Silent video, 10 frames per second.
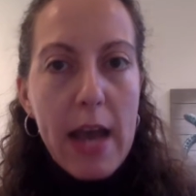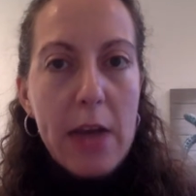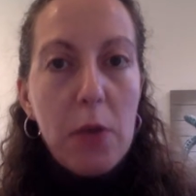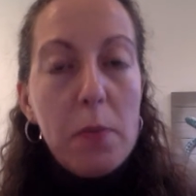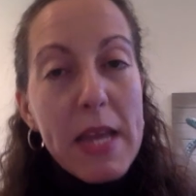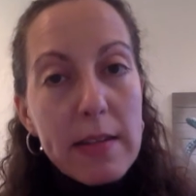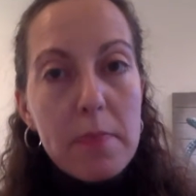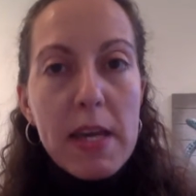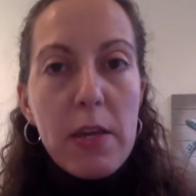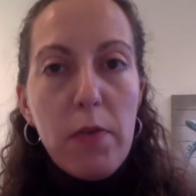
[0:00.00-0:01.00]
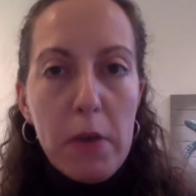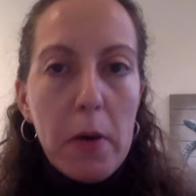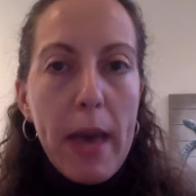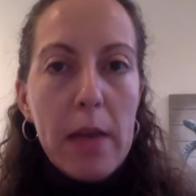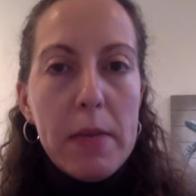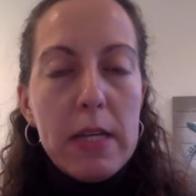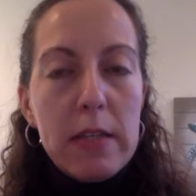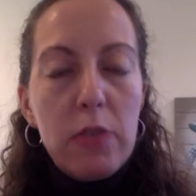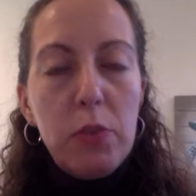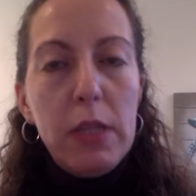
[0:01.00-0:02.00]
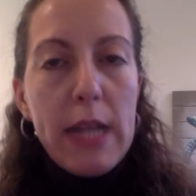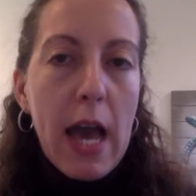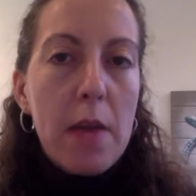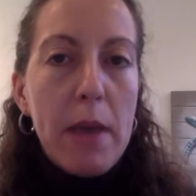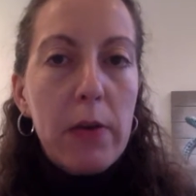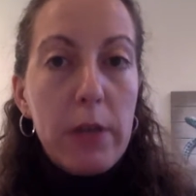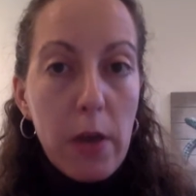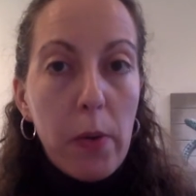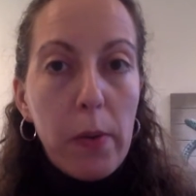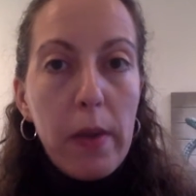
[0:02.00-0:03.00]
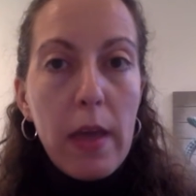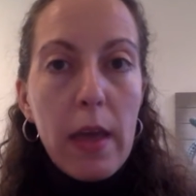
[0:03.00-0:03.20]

I don't mean to make you feel bad, because it's really not about you.